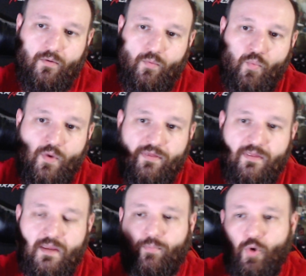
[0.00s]
with
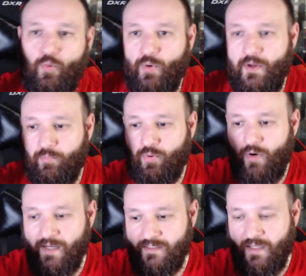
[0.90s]
the appropriate
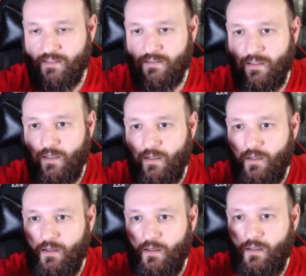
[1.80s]
process,
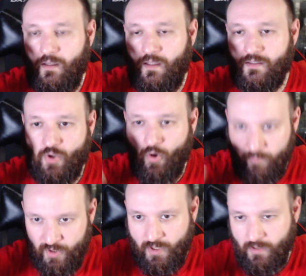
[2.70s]
it's
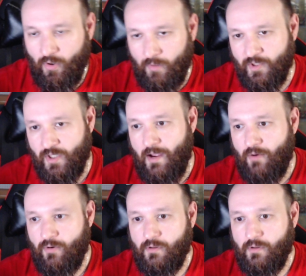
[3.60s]
garbage in, garbage out.